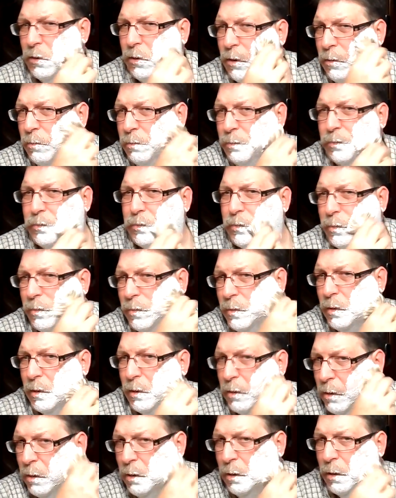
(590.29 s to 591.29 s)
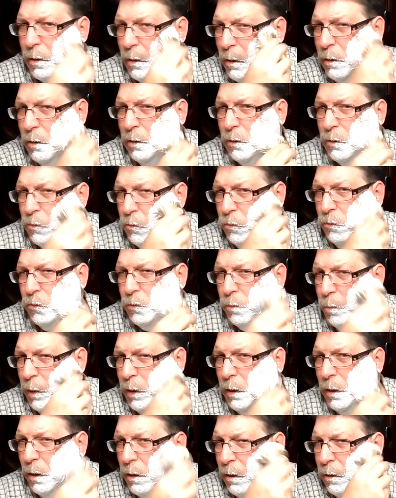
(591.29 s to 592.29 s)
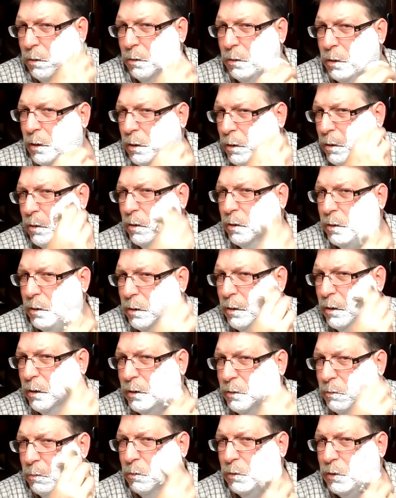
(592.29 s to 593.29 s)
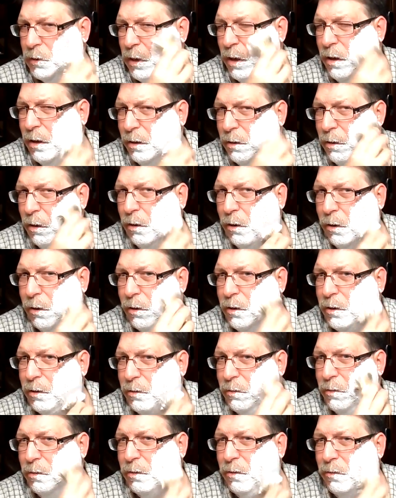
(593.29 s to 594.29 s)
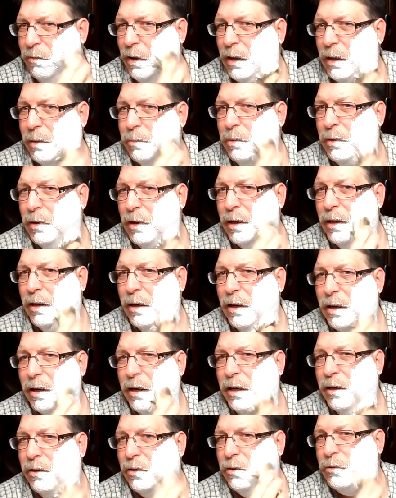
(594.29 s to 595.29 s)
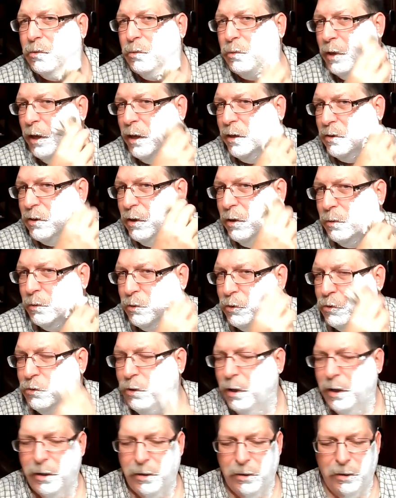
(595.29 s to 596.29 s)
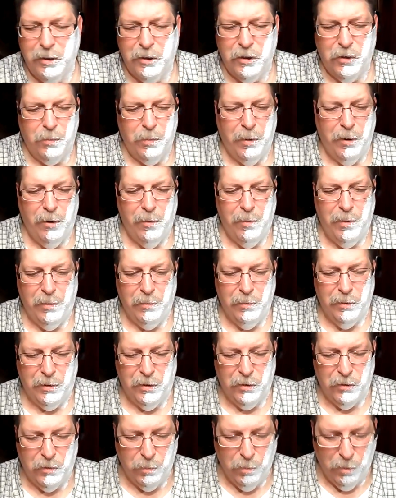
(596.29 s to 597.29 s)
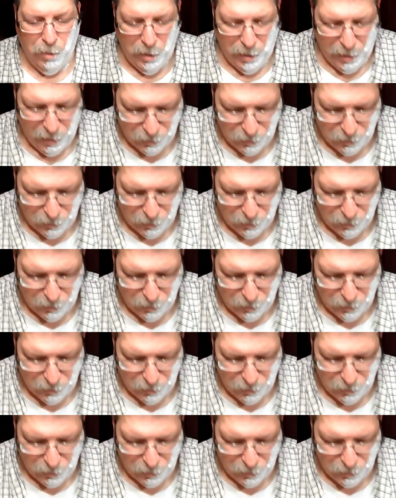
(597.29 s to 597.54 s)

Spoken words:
So, truth be known, it was kind of hard to develop a lot of lathers as I was trying to experiment with this